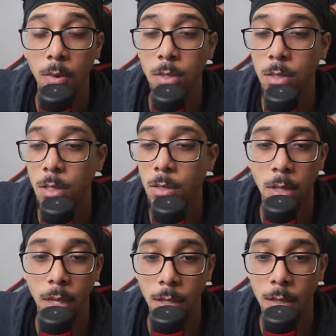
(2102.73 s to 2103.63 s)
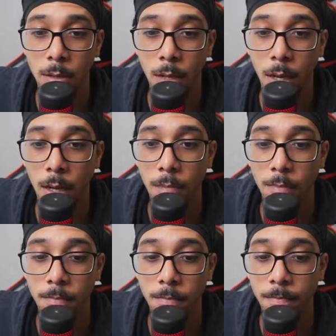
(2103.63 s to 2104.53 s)
see you later.
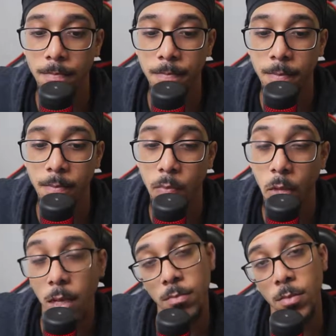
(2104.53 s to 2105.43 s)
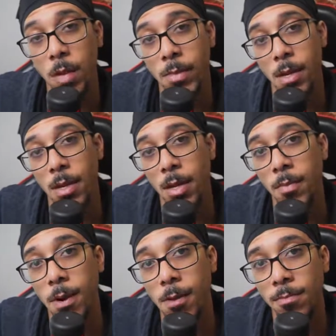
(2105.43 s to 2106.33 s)
Yeah, come back again
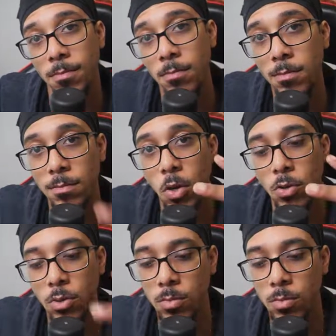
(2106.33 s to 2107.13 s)
tomorrow. Peace.